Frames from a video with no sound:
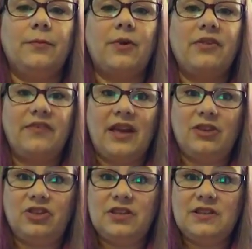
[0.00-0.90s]
rough
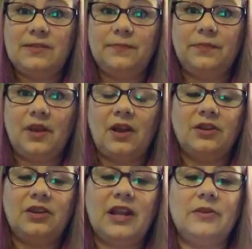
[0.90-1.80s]
edges on
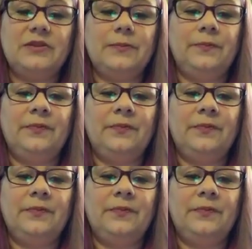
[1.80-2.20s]
your nails.